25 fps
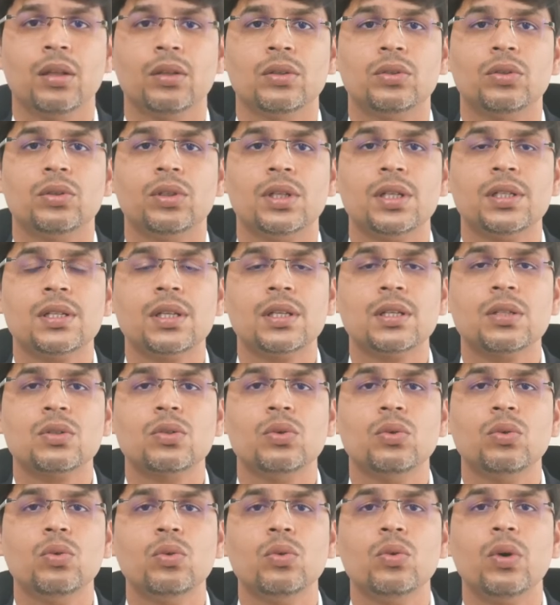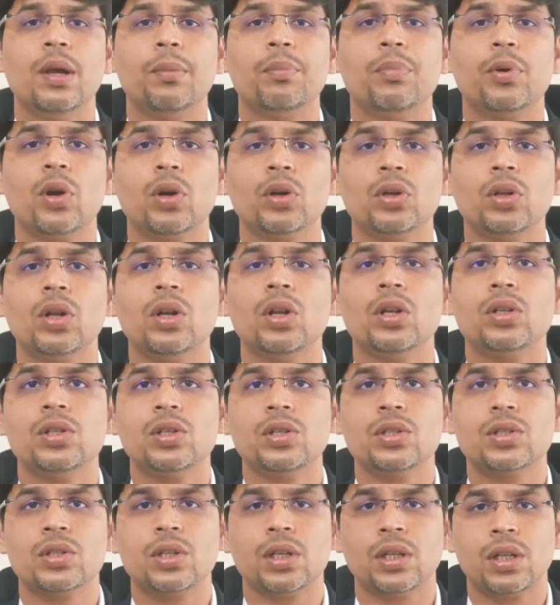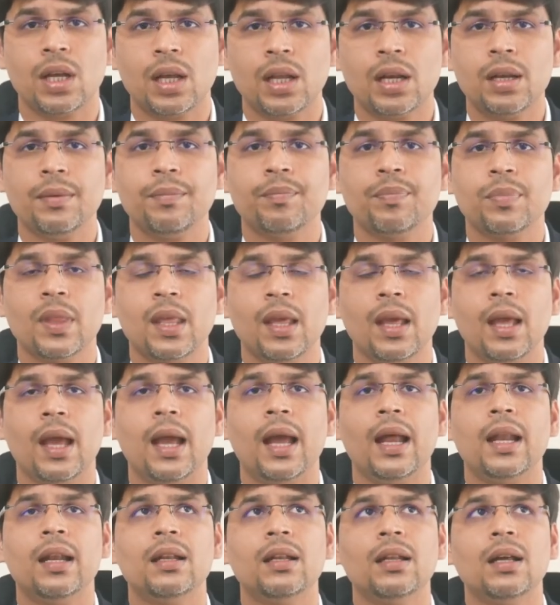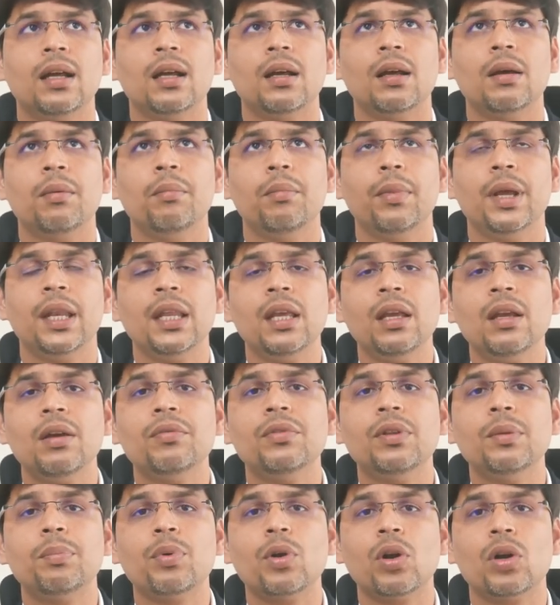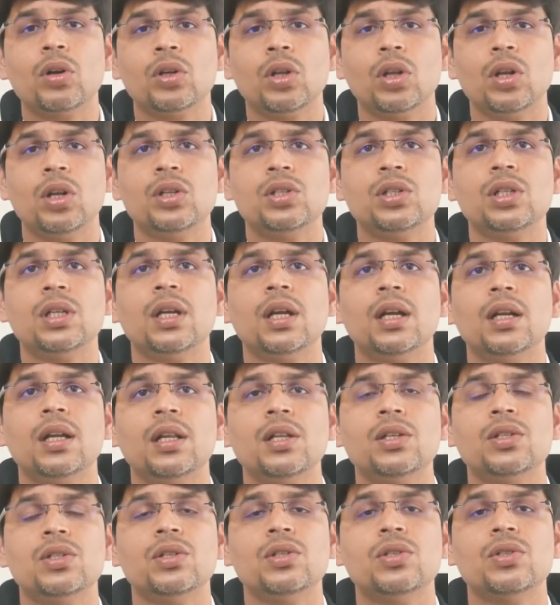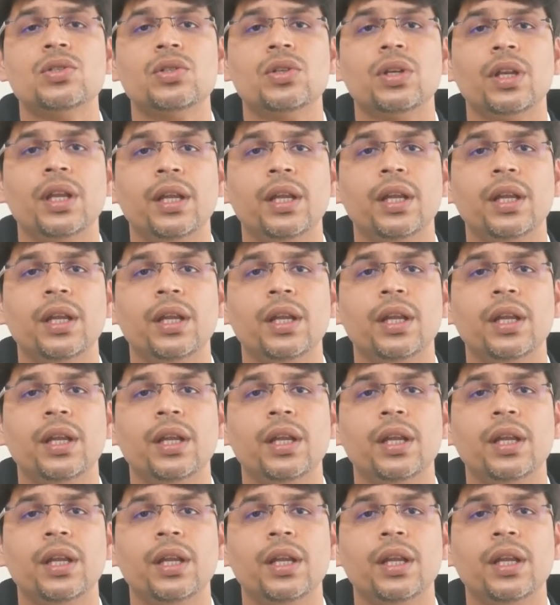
So this is who a proctologist are. And many of the proctology conditions